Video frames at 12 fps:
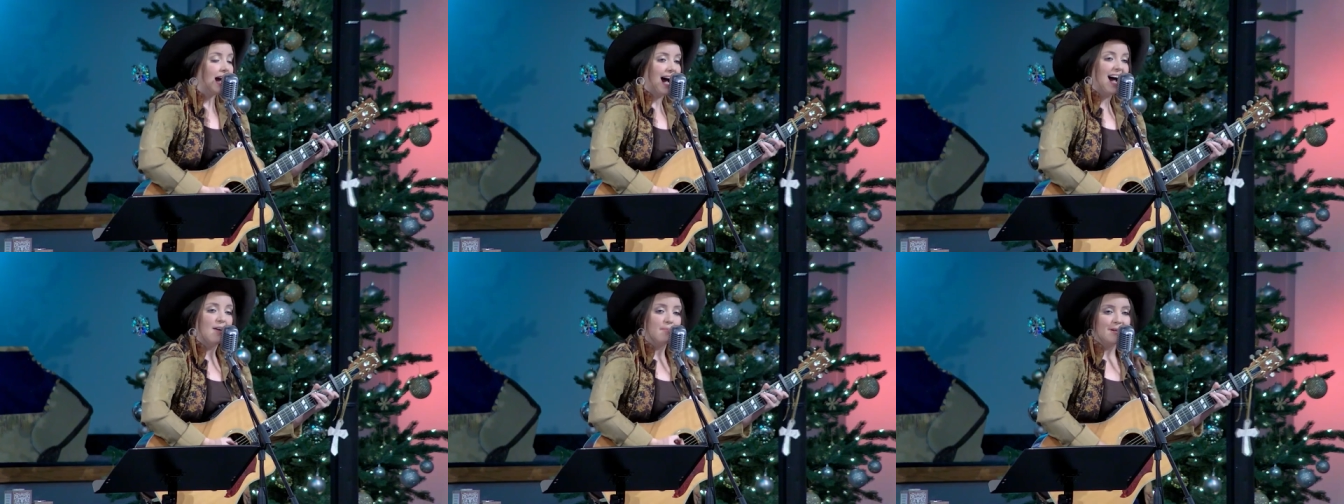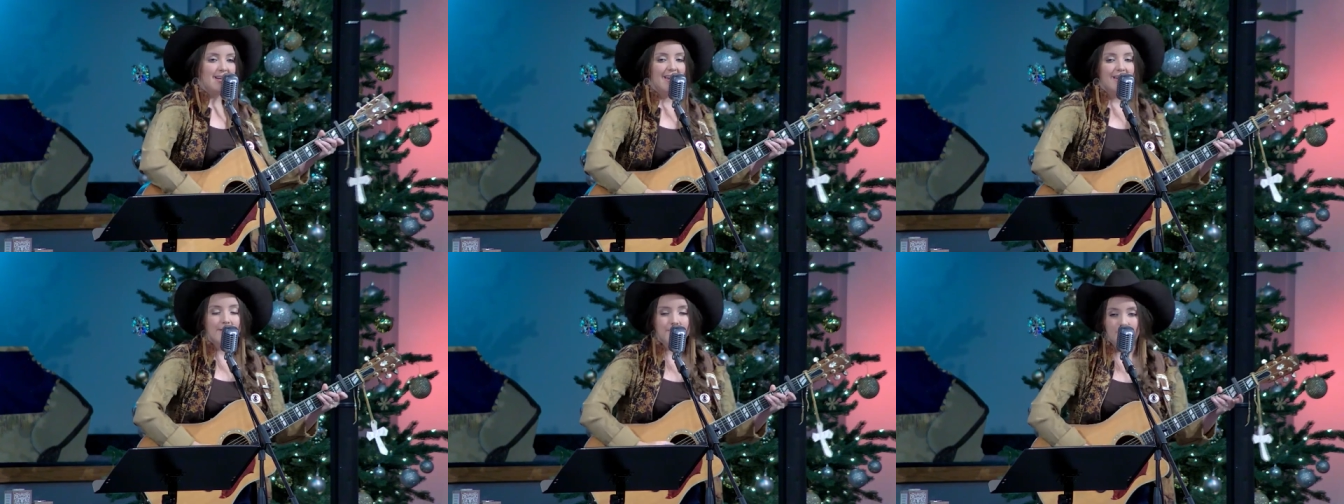I've been
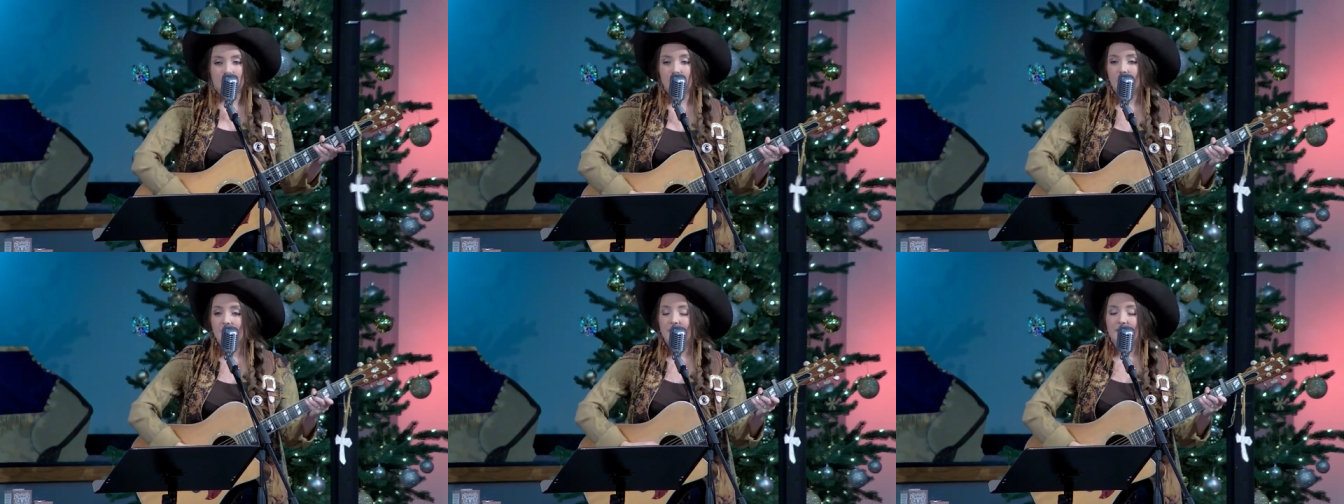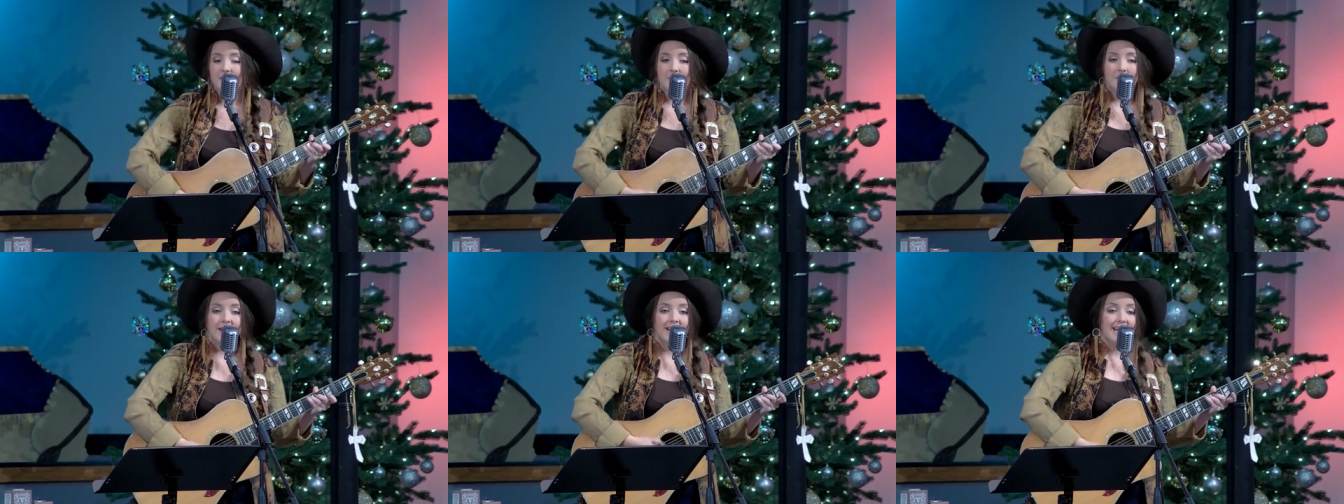
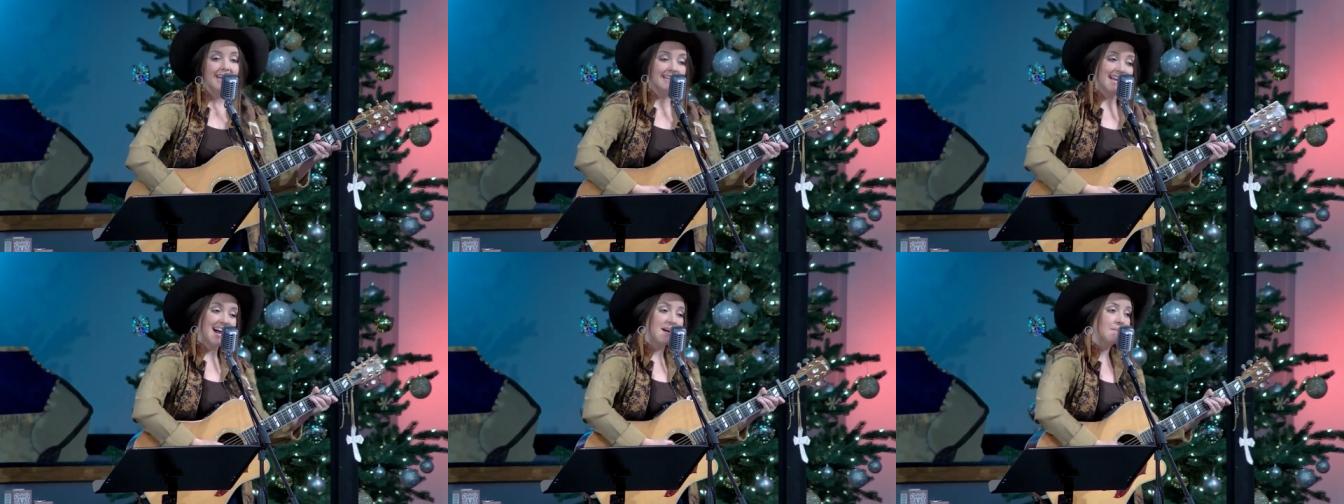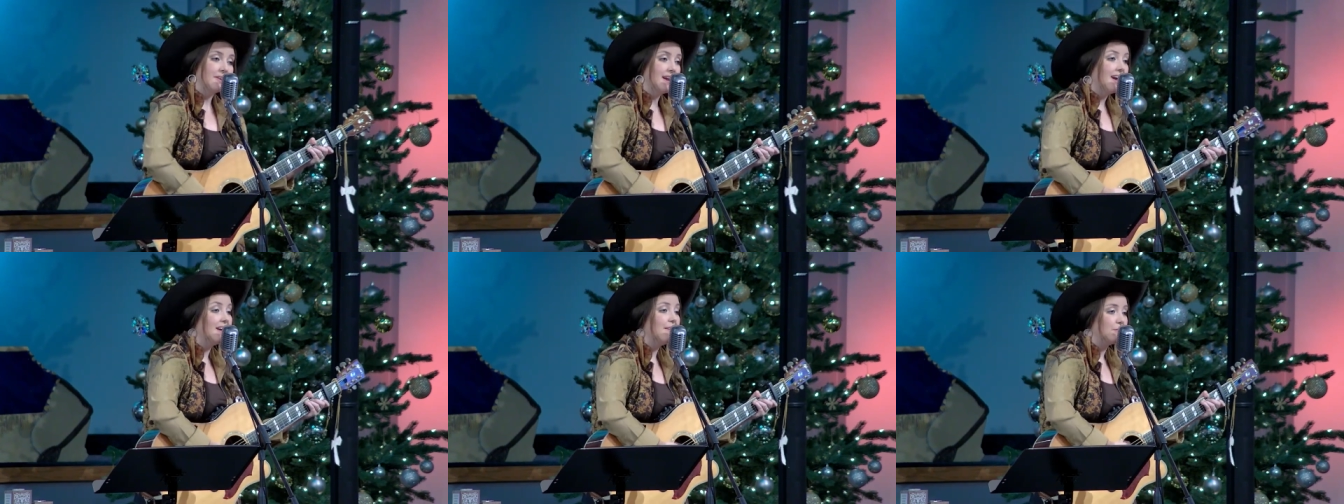everywhere, man. I've been
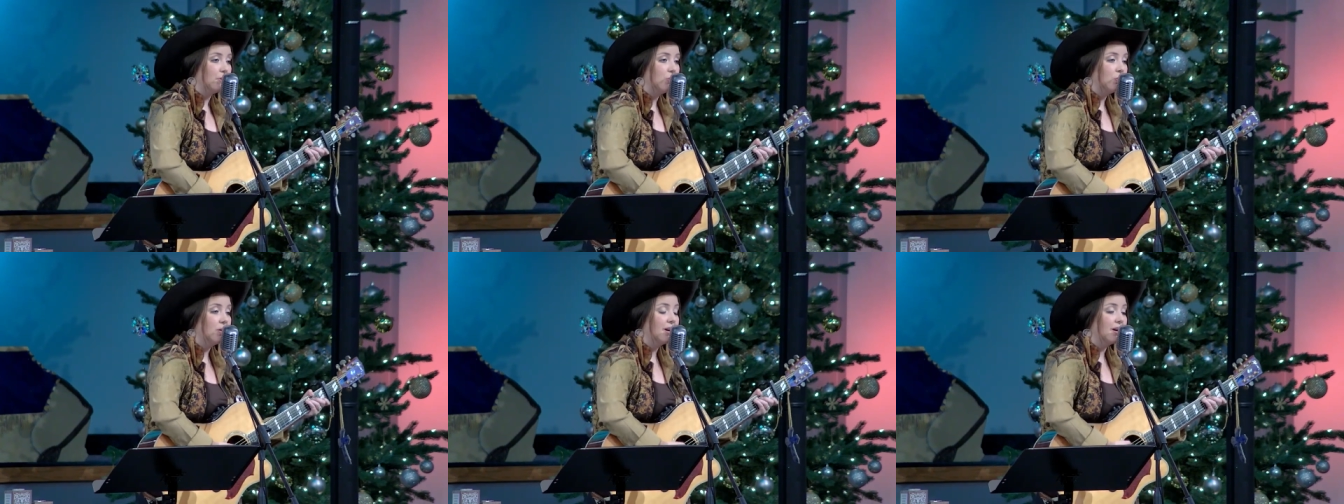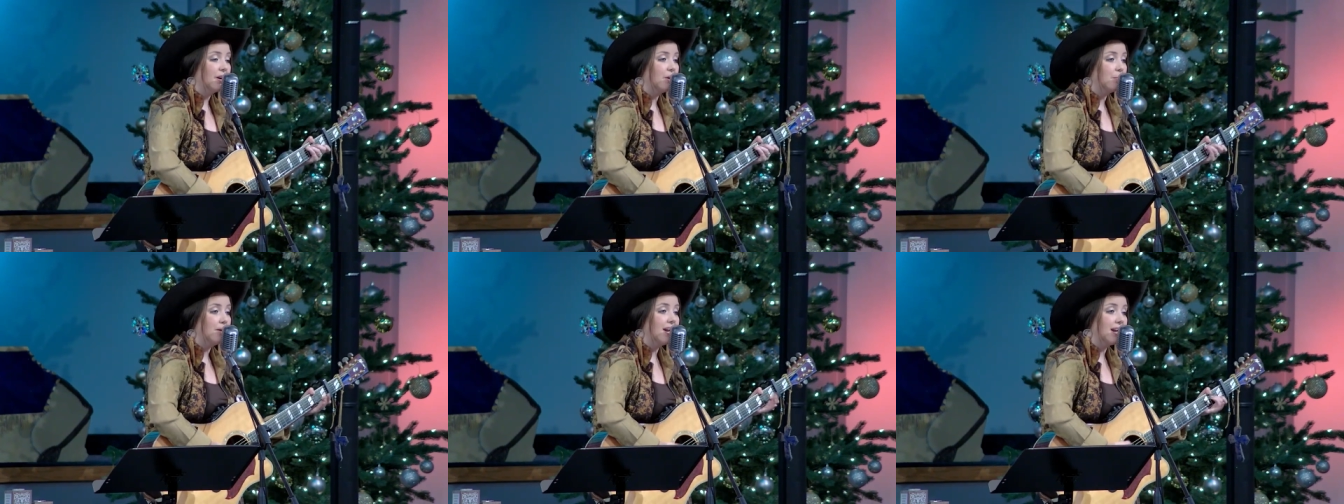
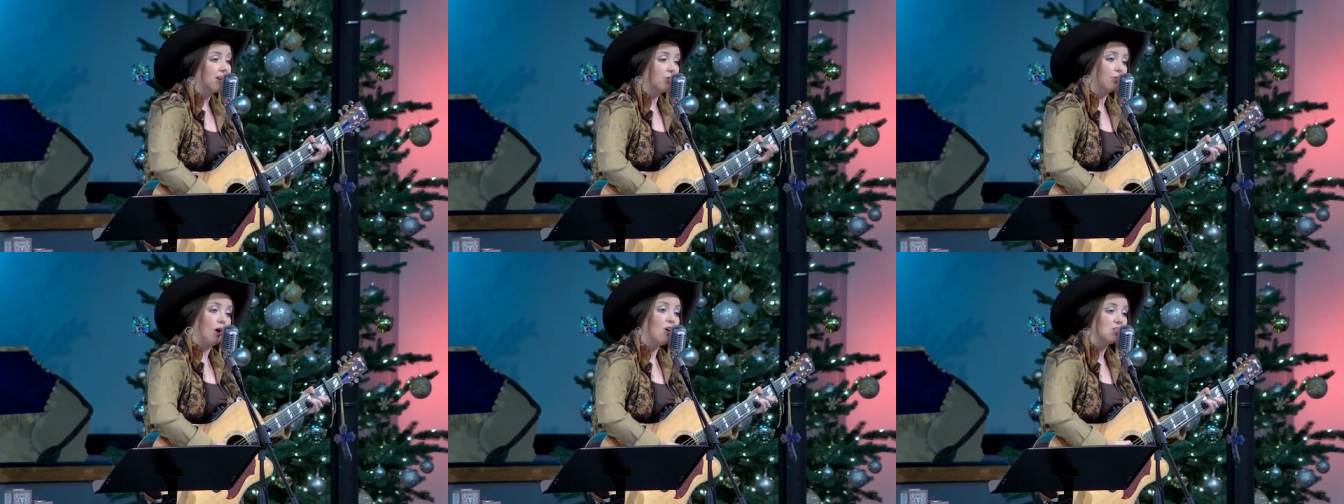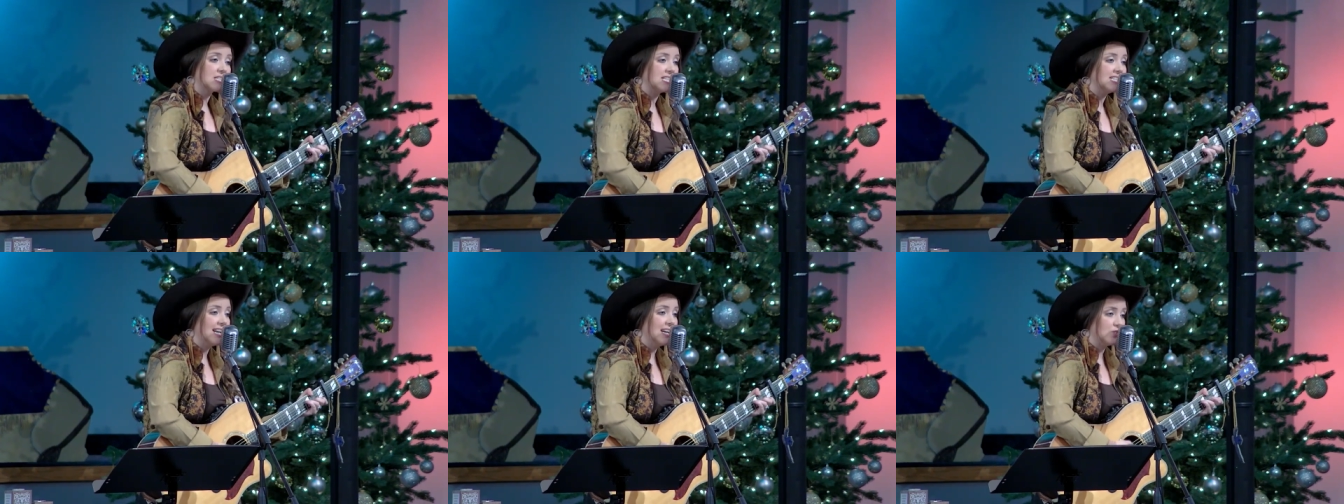everywhere, man. Cross
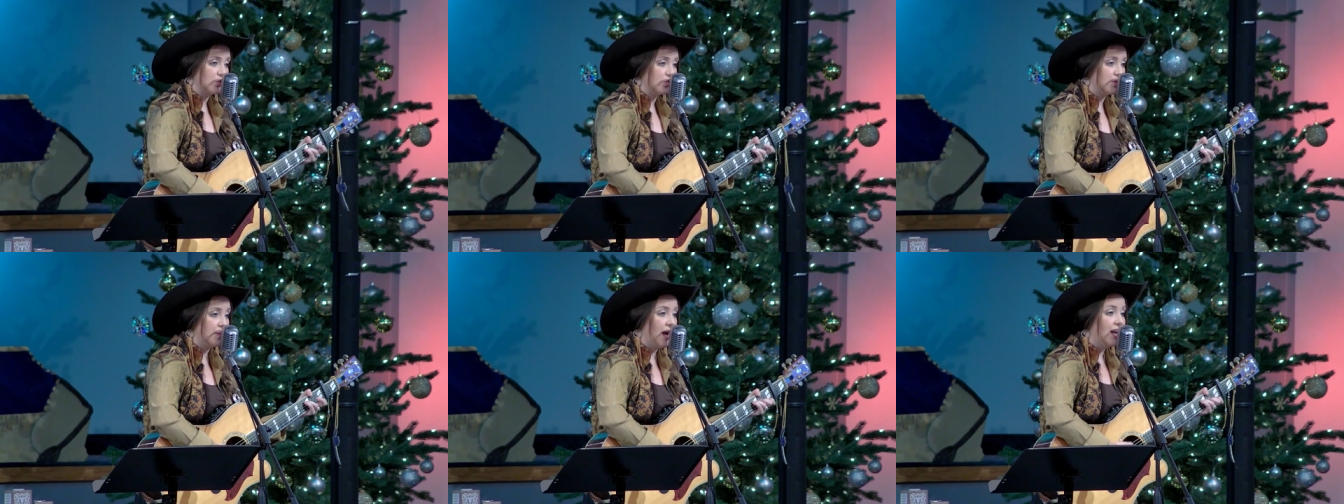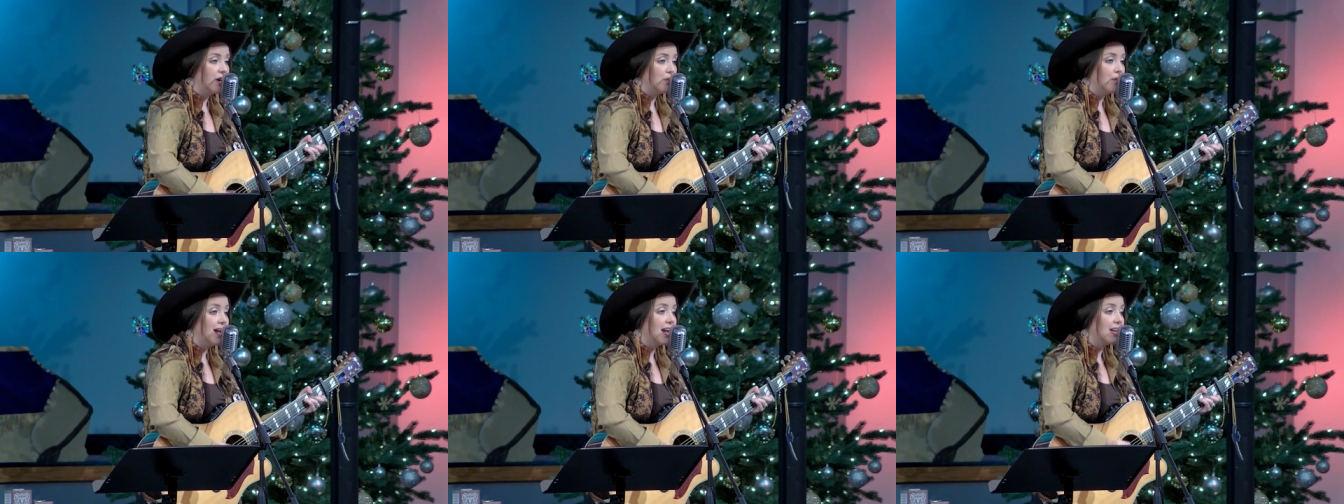the desert,
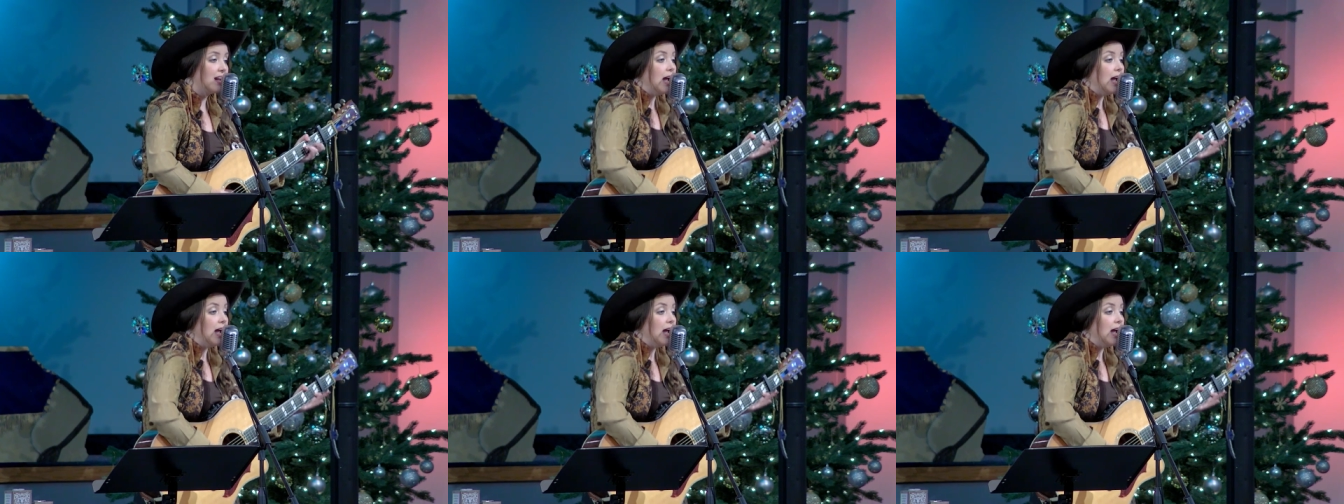spire, man.